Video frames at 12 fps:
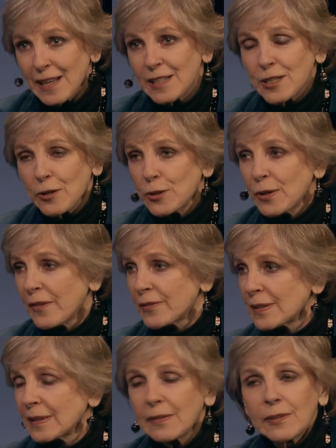So you have
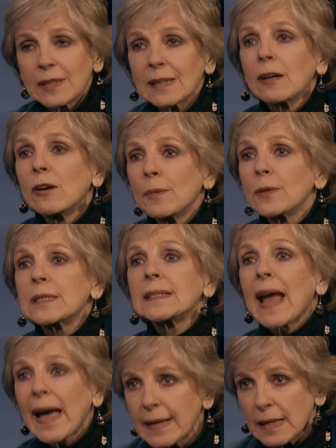to live until almost
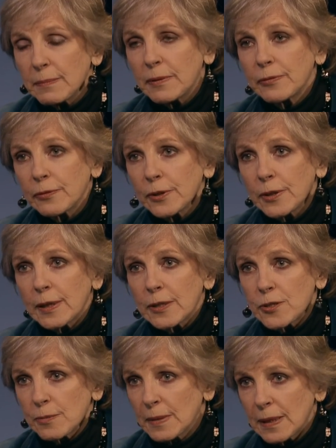ninety before you
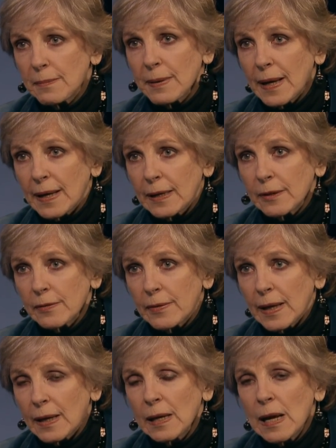get your money back out of
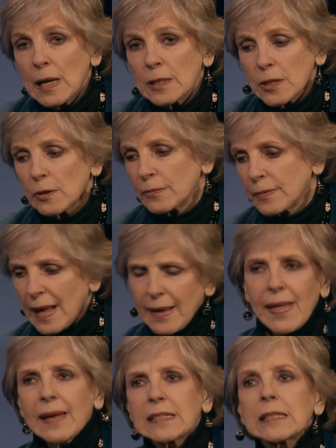that. So that,
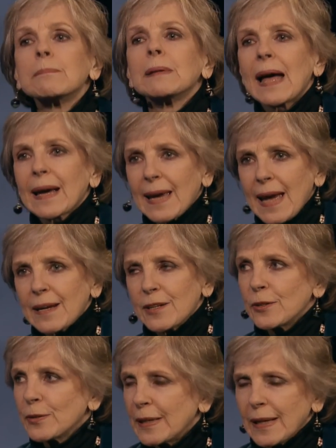that's the black hat
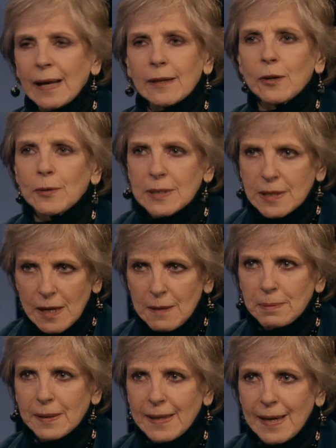annuity. I know it's
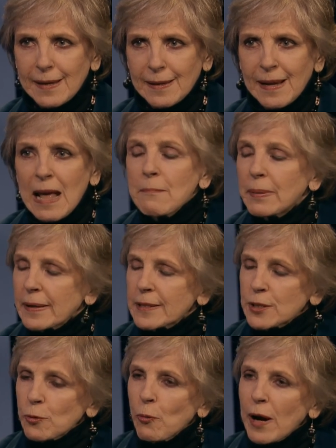complicated, but
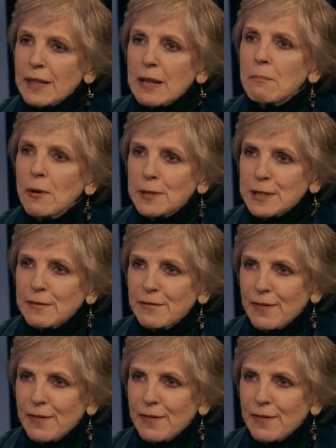it's the one that most